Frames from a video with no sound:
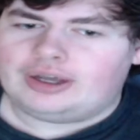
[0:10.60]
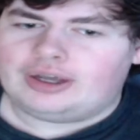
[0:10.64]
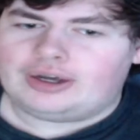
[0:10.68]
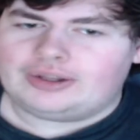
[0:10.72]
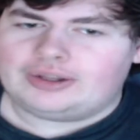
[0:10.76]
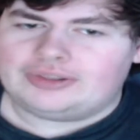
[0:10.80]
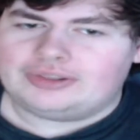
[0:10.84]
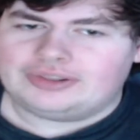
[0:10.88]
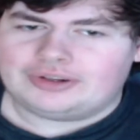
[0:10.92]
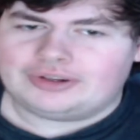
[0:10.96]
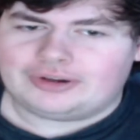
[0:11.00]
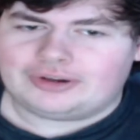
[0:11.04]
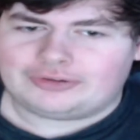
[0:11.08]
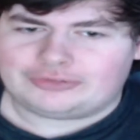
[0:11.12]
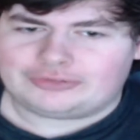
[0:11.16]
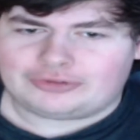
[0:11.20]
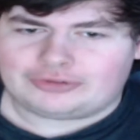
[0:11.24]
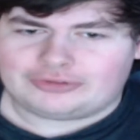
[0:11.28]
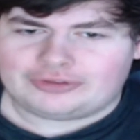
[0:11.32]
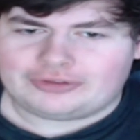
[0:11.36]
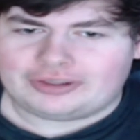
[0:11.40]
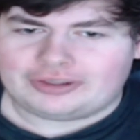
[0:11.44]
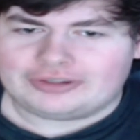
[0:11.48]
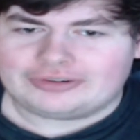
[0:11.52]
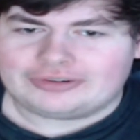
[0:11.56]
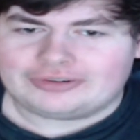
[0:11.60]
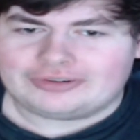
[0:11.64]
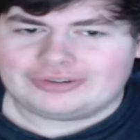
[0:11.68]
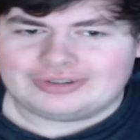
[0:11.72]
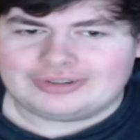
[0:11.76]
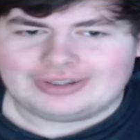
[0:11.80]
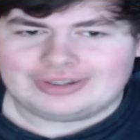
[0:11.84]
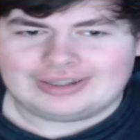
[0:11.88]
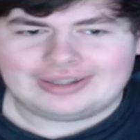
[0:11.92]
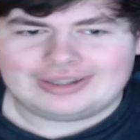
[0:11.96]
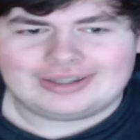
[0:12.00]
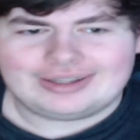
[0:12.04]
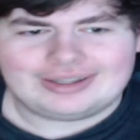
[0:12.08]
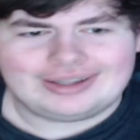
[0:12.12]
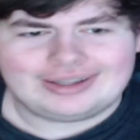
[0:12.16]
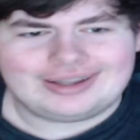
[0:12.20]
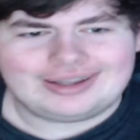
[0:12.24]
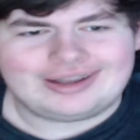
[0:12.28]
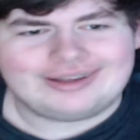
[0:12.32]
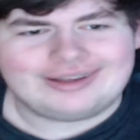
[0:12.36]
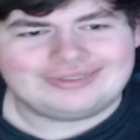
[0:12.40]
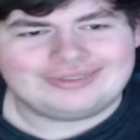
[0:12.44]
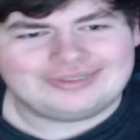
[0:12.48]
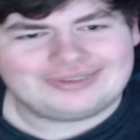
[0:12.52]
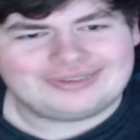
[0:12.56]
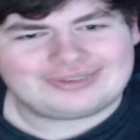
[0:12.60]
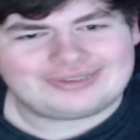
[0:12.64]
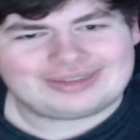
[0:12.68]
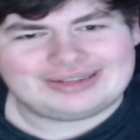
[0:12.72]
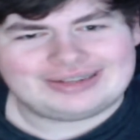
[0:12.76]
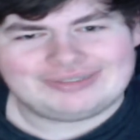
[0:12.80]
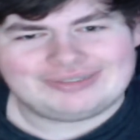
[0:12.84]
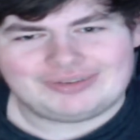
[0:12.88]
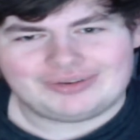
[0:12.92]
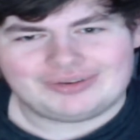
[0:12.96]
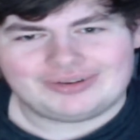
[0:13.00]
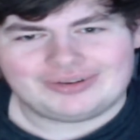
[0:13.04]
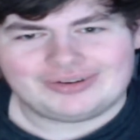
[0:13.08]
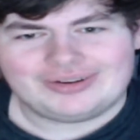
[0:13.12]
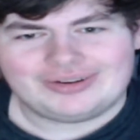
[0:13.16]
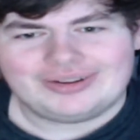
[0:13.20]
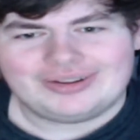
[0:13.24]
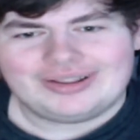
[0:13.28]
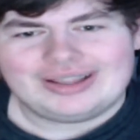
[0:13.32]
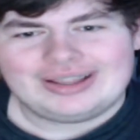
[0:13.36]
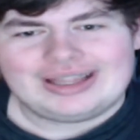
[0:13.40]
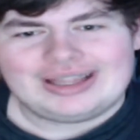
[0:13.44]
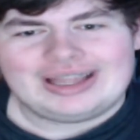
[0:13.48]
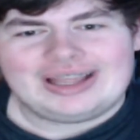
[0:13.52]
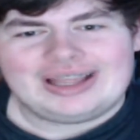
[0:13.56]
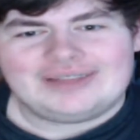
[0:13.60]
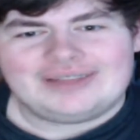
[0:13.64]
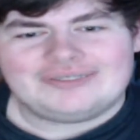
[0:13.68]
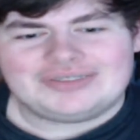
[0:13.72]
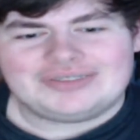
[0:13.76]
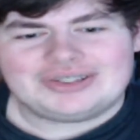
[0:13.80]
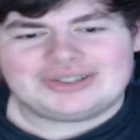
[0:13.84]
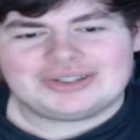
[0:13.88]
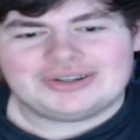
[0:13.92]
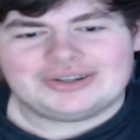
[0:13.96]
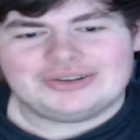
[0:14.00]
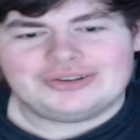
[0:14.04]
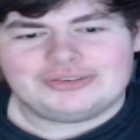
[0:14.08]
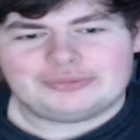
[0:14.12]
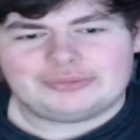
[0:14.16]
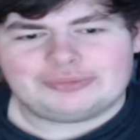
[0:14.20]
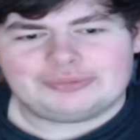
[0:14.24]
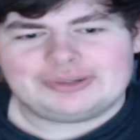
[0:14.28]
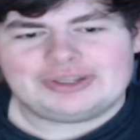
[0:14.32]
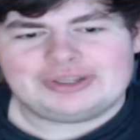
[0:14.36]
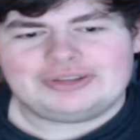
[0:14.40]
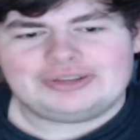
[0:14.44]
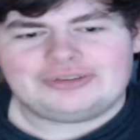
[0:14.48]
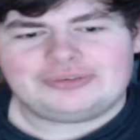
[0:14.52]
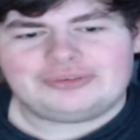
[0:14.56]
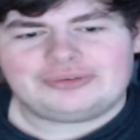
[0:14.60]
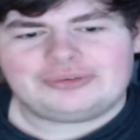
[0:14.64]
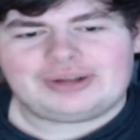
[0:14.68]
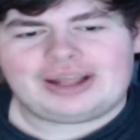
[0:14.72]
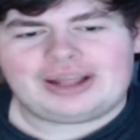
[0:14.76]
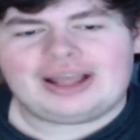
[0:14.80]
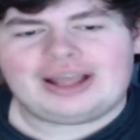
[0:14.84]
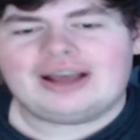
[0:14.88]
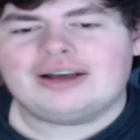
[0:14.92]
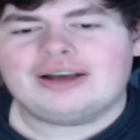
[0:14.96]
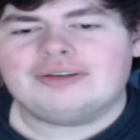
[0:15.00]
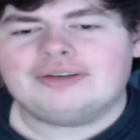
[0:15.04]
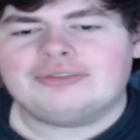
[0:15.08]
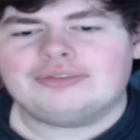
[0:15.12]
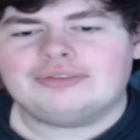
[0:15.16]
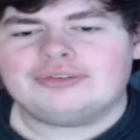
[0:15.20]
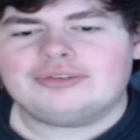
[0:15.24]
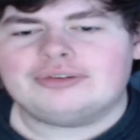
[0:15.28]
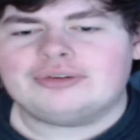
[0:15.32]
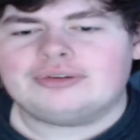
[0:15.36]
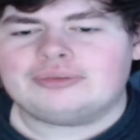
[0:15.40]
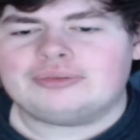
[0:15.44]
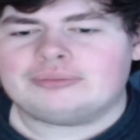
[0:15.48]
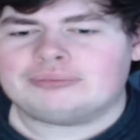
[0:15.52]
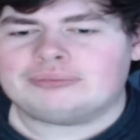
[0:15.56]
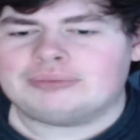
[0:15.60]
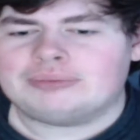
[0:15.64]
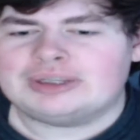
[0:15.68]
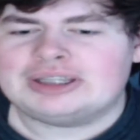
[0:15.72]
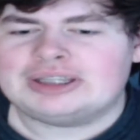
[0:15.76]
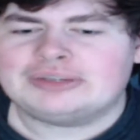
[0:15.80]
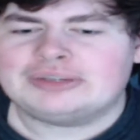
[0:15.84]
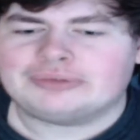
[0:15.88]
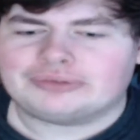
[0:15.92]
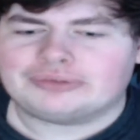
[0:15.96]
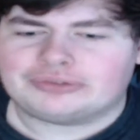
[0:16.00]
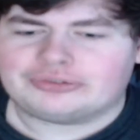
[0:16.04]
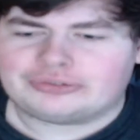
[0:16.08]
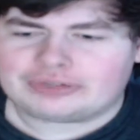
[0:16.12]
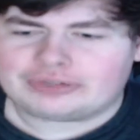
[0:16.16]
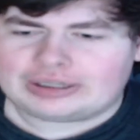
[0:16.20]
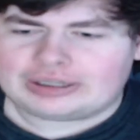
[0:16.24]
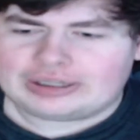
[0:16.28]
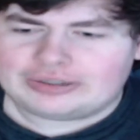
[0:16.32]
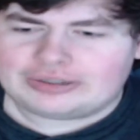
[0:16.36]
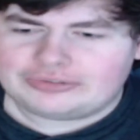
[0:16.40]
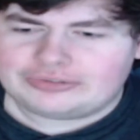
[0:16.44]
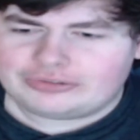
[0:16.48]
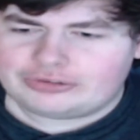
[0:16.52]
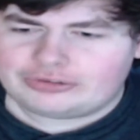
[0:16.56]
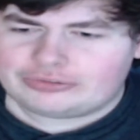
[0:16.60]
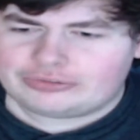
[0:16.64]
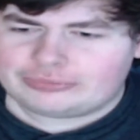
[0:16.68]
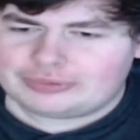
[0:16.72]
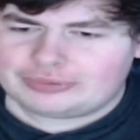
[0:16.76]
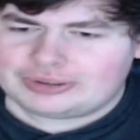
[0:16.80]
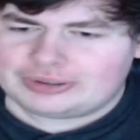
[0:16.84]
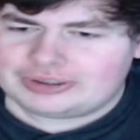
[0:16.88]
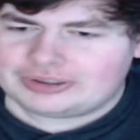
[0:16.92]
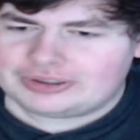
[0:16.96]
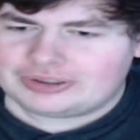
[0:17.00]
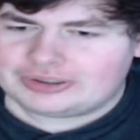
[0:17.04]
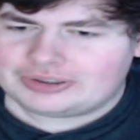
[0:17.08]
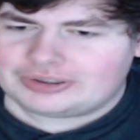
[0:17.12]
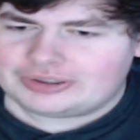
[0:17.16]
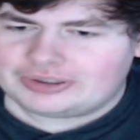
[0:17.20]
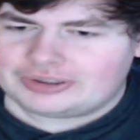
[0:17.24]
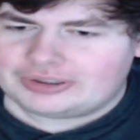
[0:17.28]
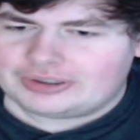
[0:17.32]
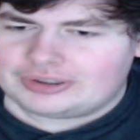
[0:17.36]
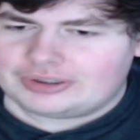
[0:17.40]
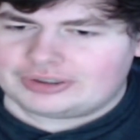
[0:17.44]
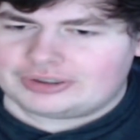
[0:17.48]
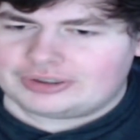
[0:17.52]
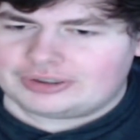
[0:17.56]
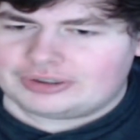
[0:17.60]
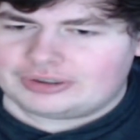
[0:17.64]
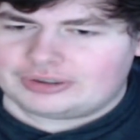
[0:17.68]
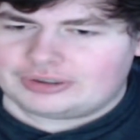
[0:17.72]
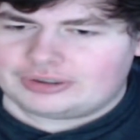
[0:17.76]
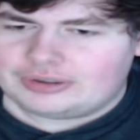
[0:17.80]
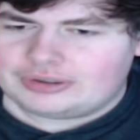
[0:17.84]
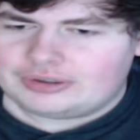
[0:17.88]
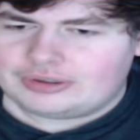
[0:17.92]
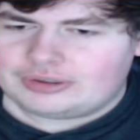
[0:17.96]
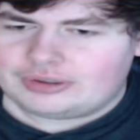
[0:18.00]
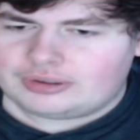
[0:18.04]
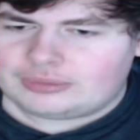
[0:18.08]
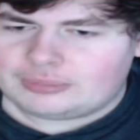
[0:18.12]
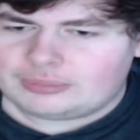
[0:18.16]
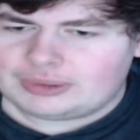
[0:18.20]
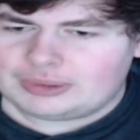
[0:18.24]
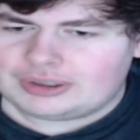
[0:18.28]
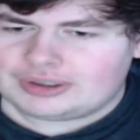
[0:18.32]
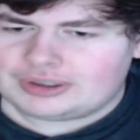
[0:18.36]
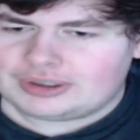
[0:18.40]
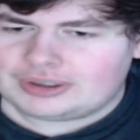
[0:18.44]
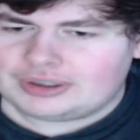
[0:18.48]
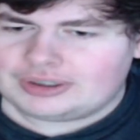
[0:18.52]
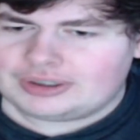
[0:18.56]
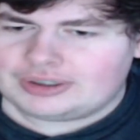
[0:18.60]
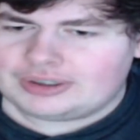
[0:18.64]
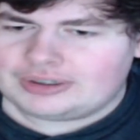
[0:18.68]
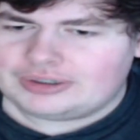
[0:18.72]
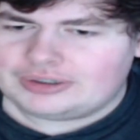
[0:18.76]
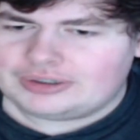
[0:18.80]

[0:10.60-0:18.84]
There is no title. I'm just gonna be real. Because we don't have regular scans this week. Oh my god.